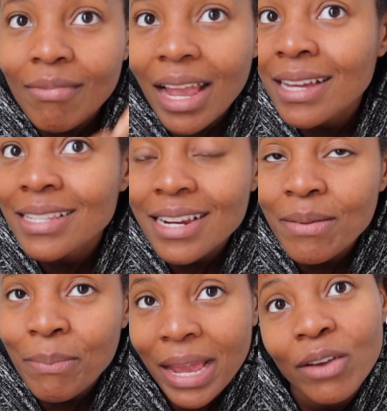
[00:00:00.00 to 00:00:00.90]
I
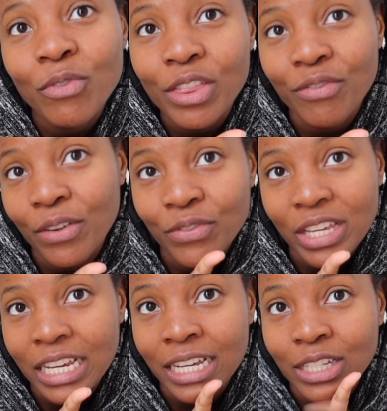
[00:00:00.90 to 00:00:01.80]
didn't bake for the
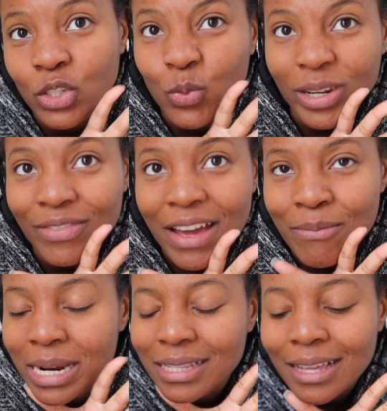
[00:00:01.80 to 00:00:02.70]
15 to 25
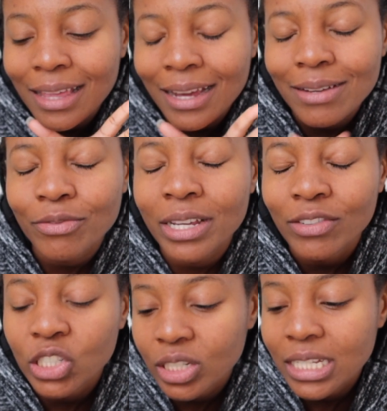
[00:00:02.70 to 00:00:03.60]
minutes I think I
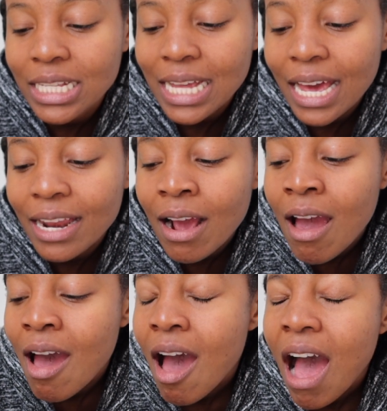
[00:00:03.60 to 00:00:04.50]
originally said.
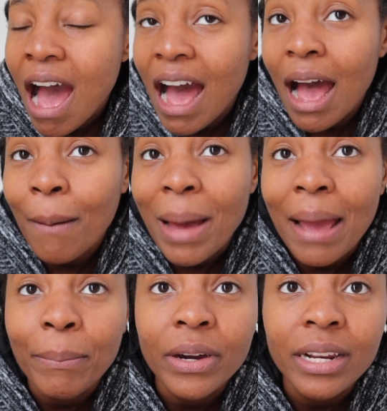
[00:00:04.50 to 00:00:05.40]

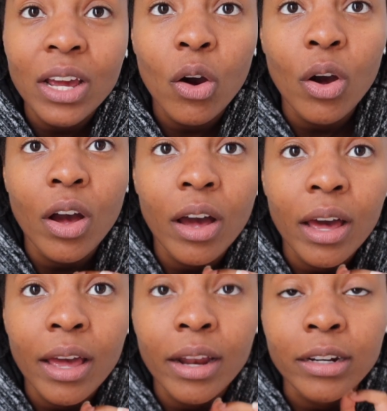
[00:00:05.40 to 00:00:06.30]
I put it
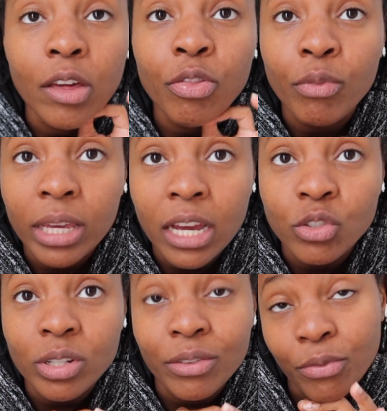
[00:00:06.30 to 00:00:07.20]
on
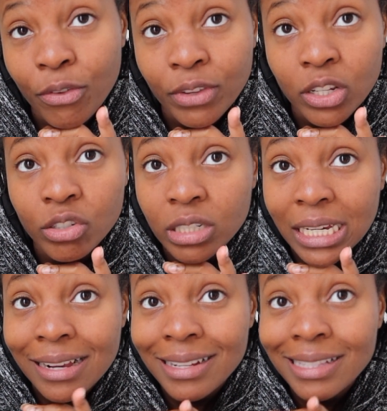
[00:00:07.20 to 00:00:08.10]
350
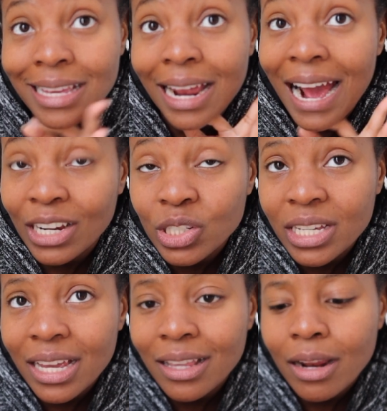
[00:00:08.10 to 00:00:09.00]
degrees. It
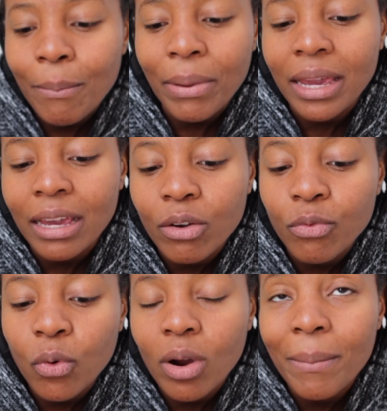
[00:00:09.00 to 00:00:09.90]
actually ended up baking
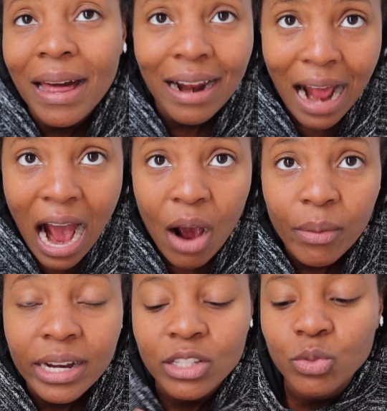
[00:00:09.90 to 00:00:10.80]
for about an
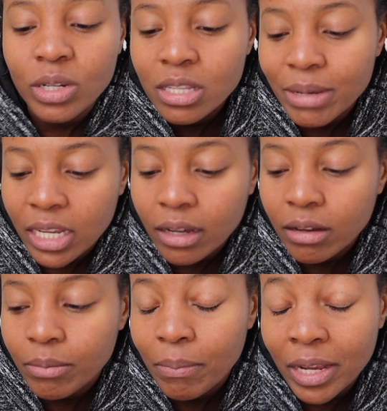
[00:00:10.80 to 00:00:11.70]
hour. I just wanted to
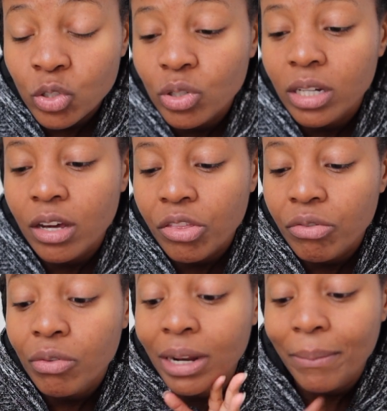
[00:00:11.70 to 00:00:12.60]
make sure it cooked
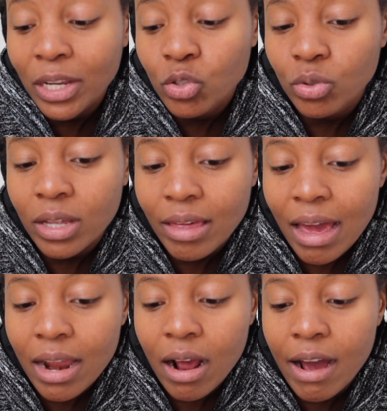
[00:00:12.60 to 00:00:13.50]
through, and I make sure
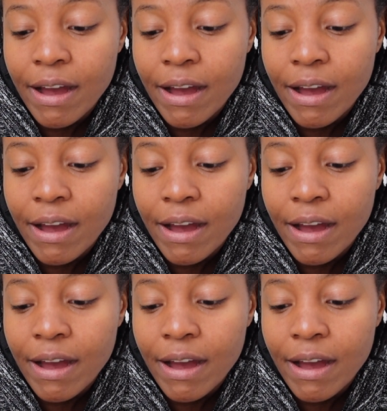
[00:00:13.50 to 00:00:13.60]
that